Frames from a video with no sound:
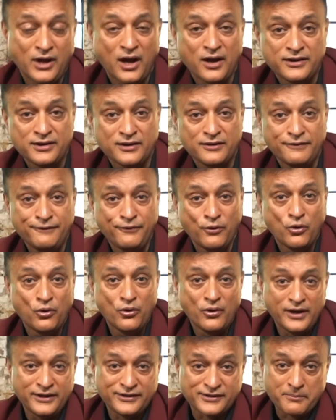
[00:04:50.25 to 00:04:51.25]
Article
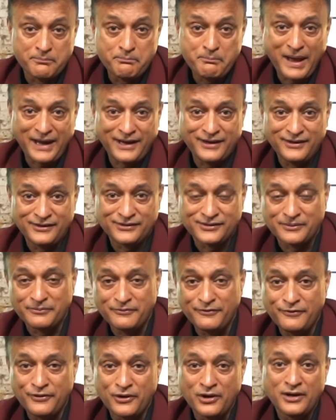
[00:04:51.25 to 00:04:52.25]
4 is a mechanism
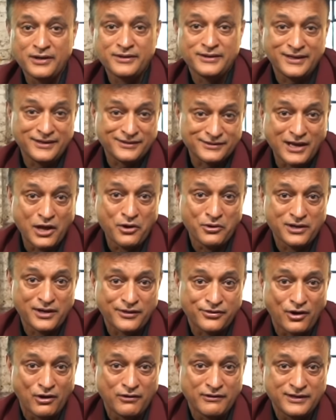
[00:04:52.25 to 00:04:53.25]
for these local
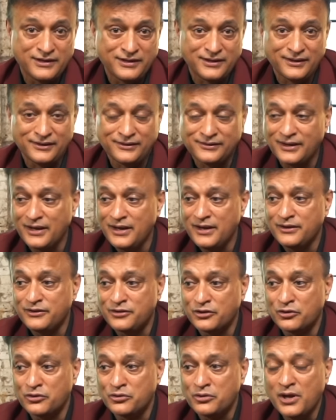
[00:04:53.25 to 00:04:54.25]
authorities
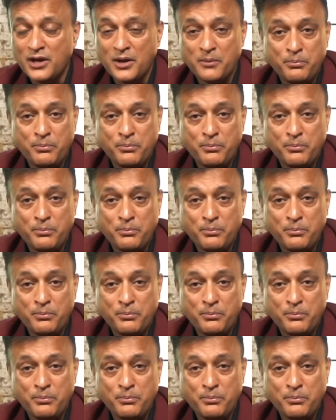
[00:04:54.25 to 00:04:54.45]
to